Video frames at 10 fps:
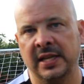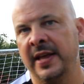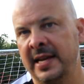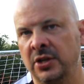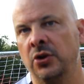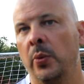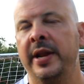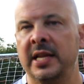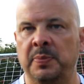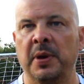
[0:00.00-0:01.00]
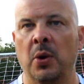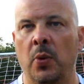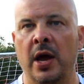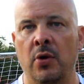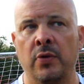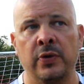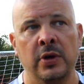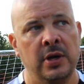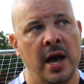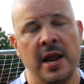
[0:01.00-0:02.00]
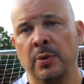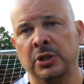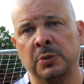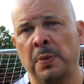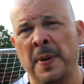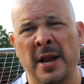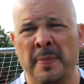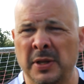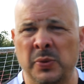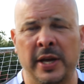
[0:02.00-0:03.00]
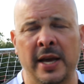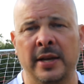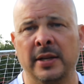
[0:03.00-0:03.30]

that they do that we need to be aware of, and then we'll just prepare the best we can.